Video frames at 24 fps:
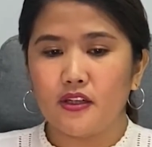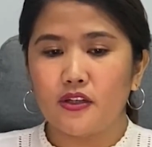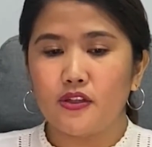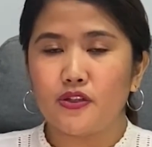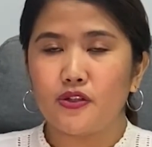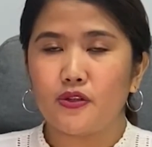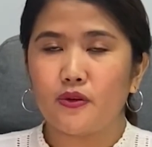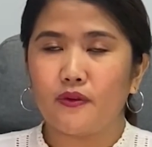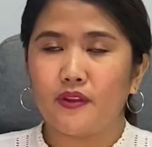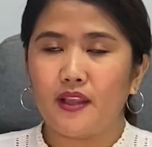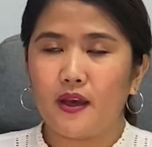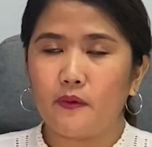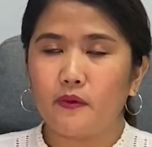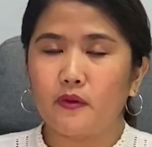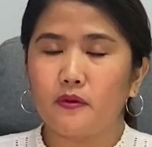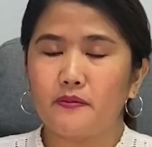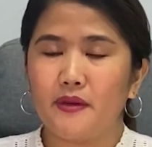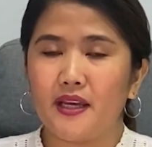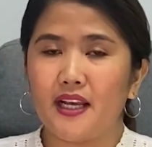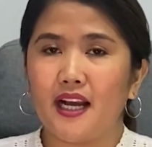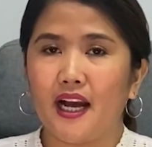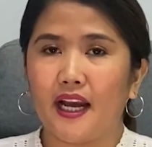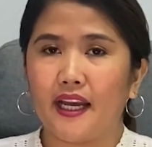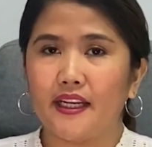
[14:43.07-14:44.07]
so they will
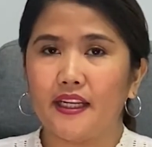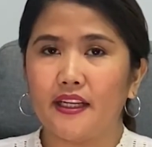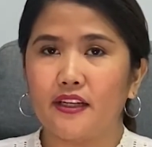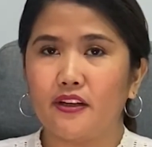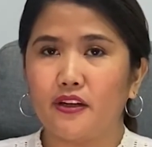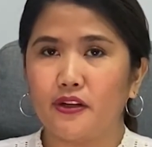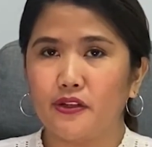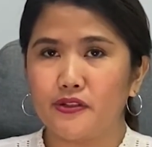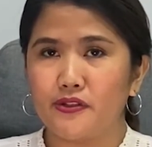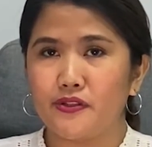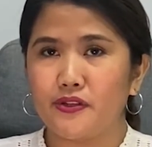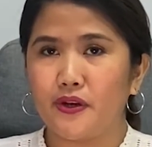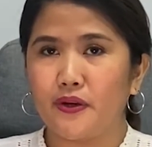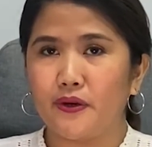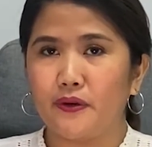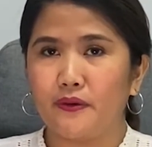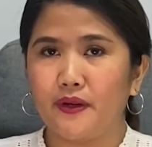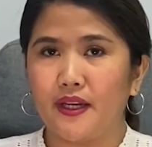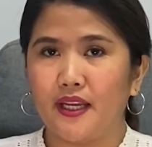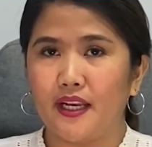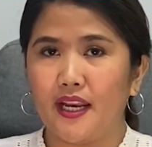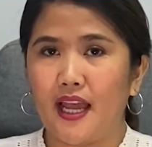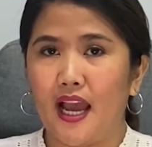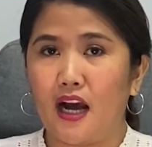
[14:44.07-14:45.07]
be guided also
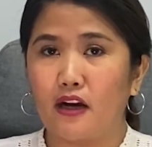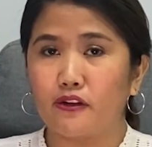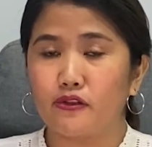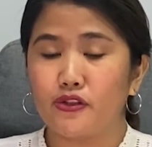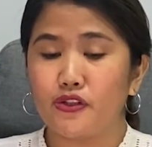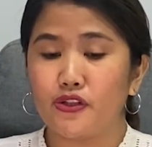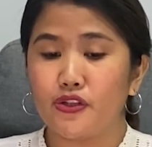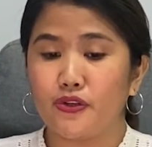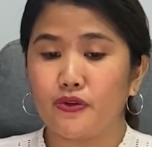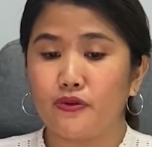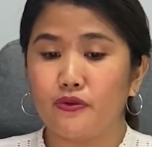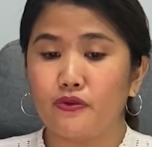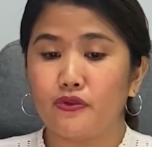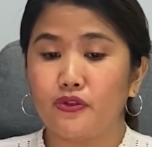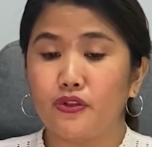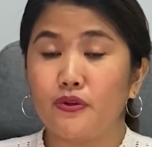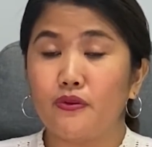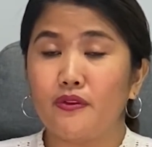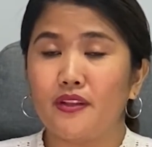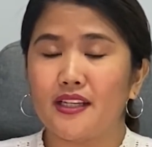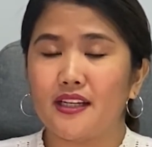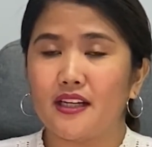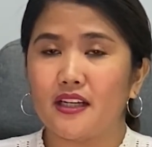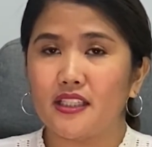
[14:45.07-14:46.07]
in how to do
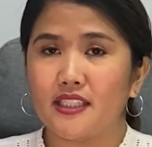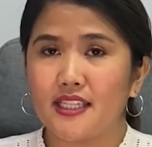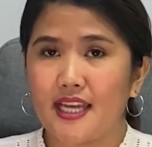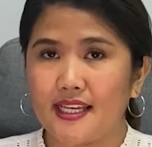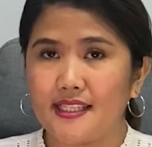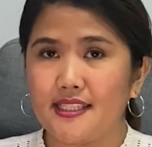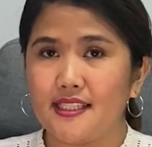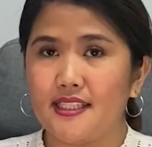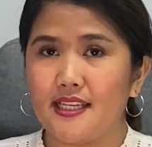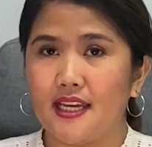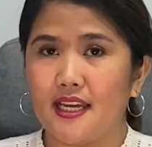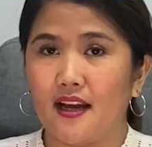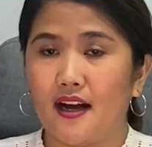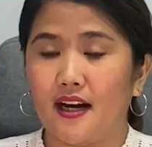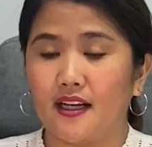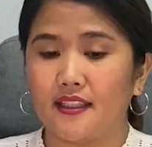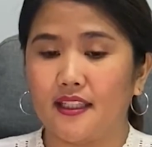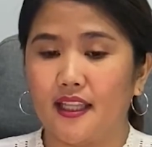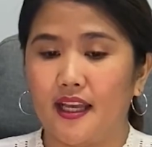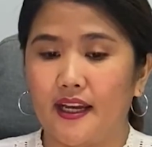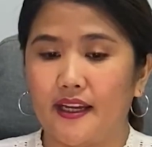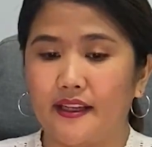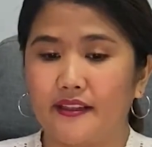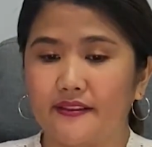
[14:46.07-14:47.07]
the testing
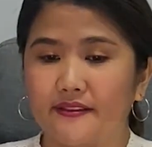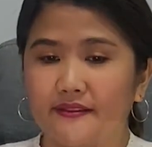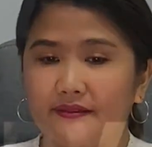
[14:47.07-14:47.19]
online.